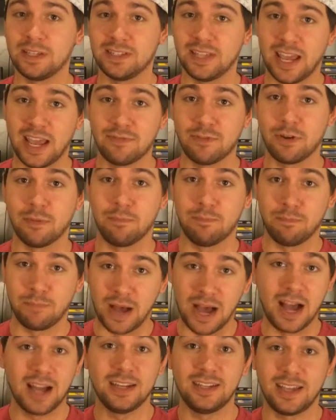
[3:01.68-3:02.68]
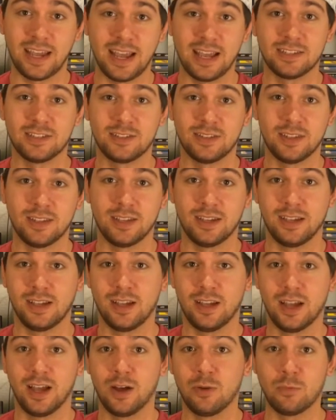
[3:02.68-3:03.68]
is they have a podcast, the
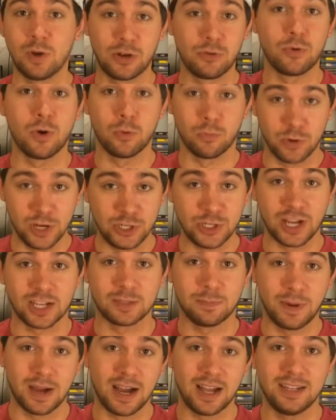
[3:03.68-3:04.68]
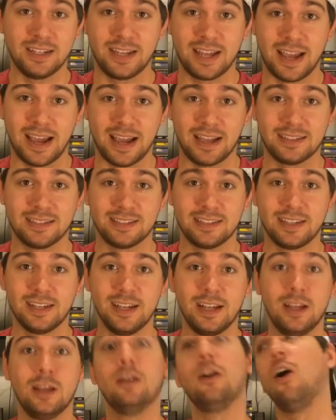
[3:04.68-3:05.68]
Retro Rejects podcast.
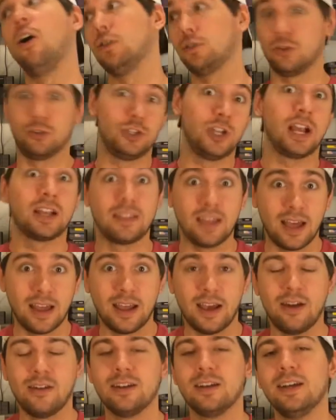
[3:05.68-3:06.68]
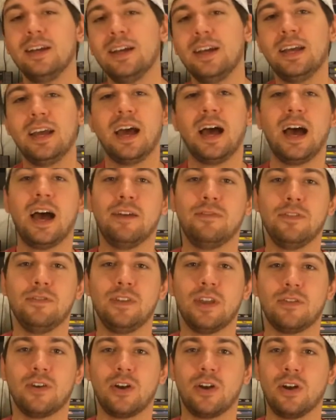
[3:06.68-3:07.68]
Also check that out if you've
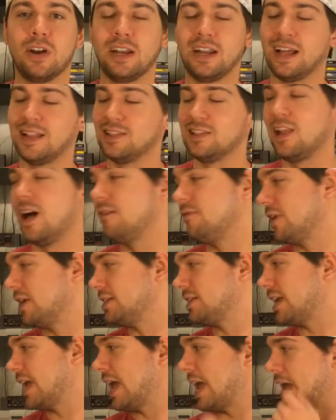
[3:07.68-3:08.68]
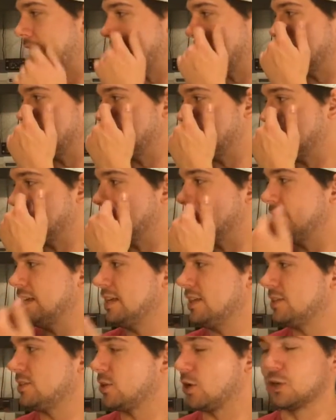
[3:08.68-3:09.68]
never heard it. I love it, and
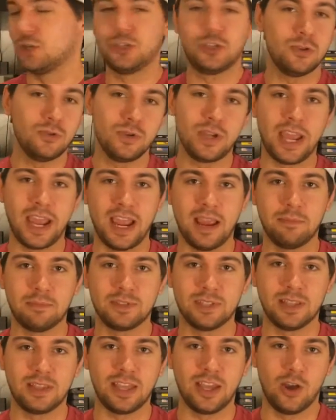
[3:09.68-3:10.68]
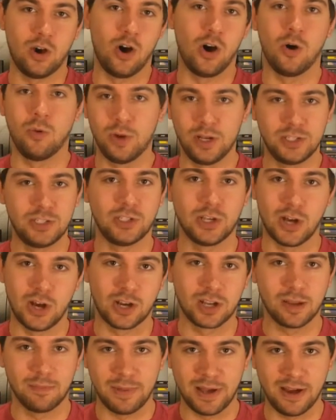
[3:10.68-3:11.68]
these are two games that they always
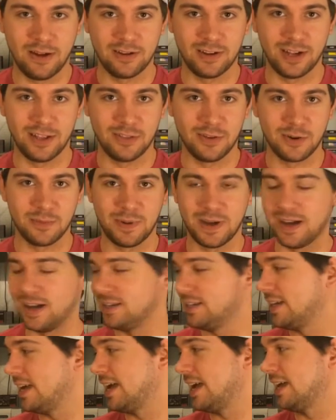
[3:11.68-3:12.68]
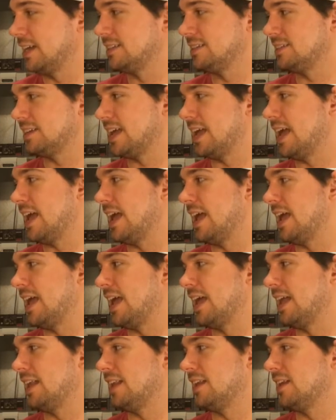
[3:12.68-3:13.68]
talk about on their podcast,
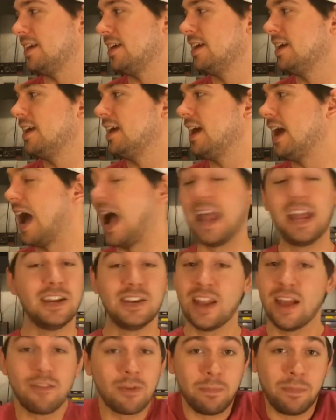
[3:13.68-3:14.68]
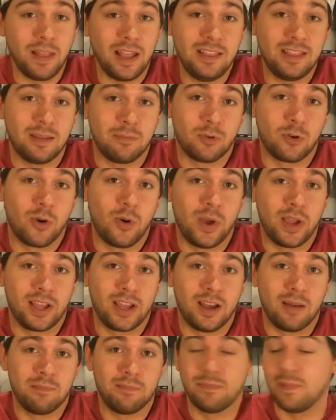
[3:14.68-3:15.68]
and I had never played them growing
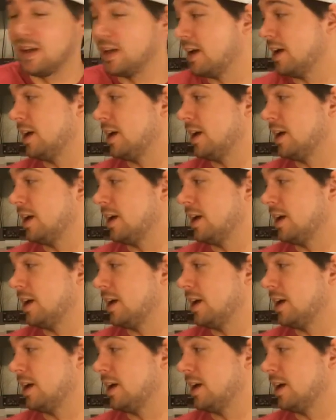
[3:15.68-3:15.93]
up,